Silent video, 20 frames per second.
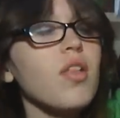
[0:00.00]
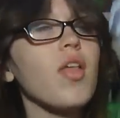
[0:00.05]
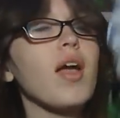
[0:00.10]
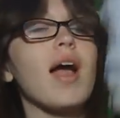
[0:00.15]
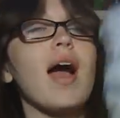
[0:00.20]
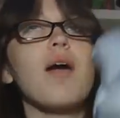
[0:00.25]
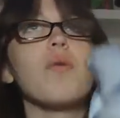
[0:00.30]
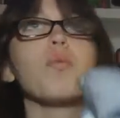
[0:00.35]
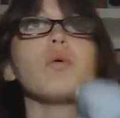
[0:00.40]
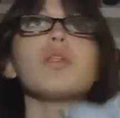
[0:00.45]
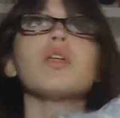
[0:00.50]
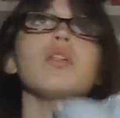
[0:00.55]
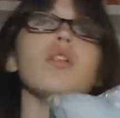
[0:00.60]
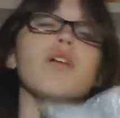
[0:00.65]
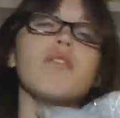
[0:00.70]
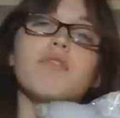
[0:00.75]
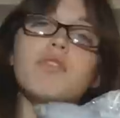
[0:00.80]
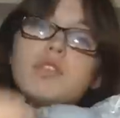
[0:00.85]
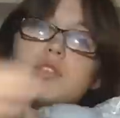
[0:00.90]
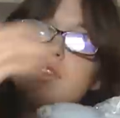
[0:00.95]
Like, I really
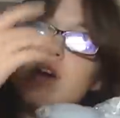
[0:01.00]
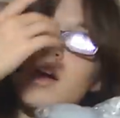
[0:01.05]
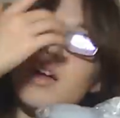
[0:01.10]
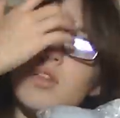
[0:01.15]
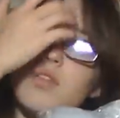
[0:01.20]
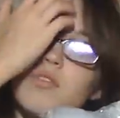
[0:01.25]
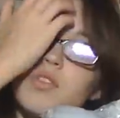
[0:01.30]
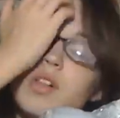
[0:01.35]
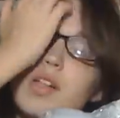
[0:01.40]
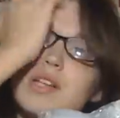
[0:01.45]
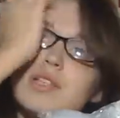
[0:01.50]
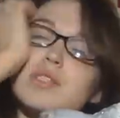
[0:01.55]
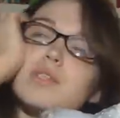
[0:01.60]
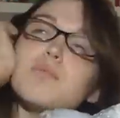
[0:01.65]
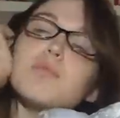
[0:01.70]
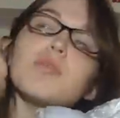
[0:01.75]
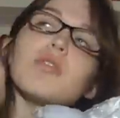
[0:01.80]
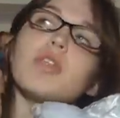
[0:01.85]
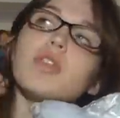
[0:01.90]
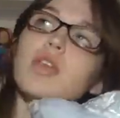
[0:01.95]
love the style of the glass
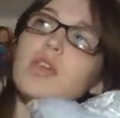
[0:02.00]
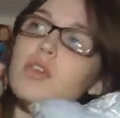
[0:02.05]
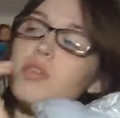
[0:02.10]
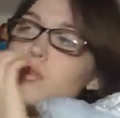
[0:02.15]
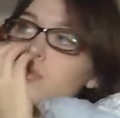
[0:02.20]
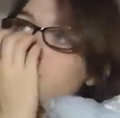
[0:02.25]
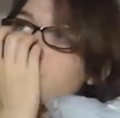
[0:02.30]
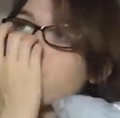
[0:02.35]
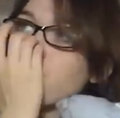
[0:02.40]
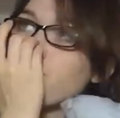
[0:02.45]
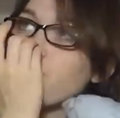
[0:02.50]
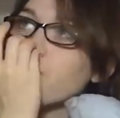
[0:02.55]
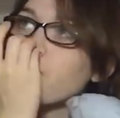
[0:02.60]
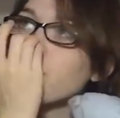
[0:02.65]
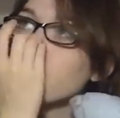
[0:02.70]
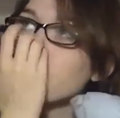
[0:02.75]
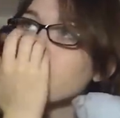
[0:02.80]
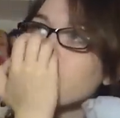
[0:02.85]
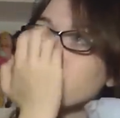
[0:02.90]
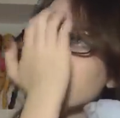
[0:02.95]
slipper that they used
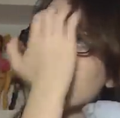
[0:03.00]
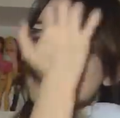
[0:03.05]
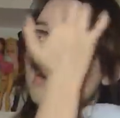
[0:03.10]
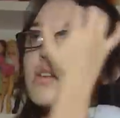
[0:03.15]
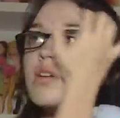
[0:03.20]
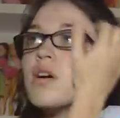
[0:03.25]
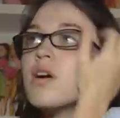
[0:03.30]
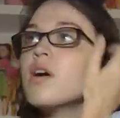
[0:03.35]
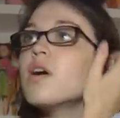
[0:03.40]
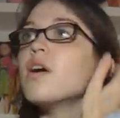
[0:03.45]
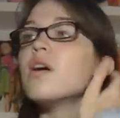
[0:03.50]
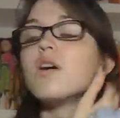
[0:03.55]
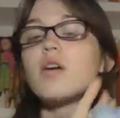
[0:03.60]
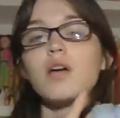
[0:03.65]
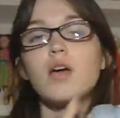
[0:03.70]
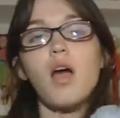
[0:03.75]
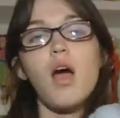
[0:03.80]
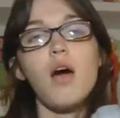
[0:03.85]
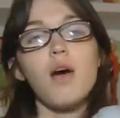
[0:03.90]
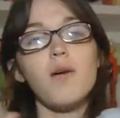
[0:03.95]
for the
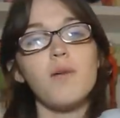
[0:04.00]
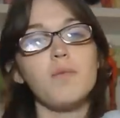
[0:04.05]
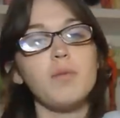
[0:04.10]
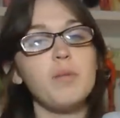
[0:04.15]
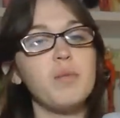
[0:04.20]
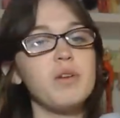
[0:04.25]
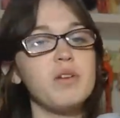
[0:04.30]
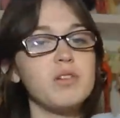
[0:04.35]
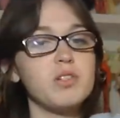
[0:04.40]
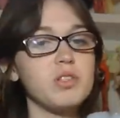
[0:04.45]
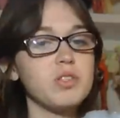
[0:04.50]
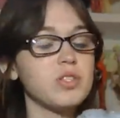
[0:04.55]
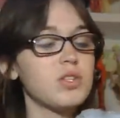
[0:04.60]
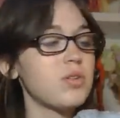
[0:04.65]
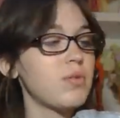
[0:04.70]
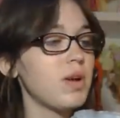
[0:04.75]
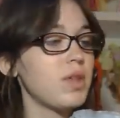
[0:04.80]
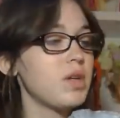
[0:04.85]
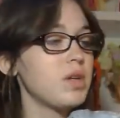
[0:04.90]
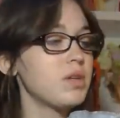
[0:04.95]
um, limited edition
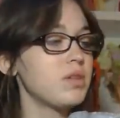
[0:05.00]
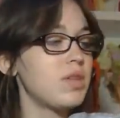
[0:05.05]
Cinderella.